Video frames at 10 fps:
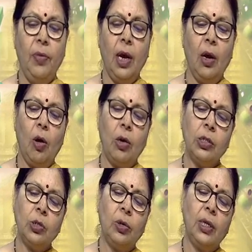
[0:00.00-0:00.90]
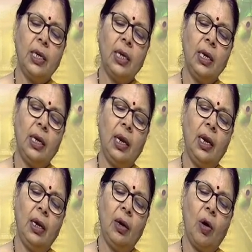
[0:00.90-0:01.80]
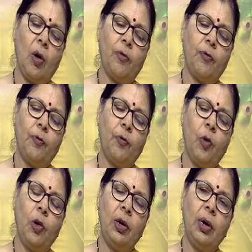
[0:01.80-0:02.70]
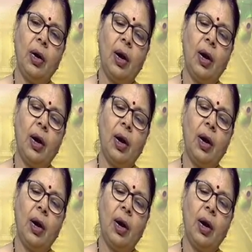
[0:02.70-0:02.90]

We are also taking care of what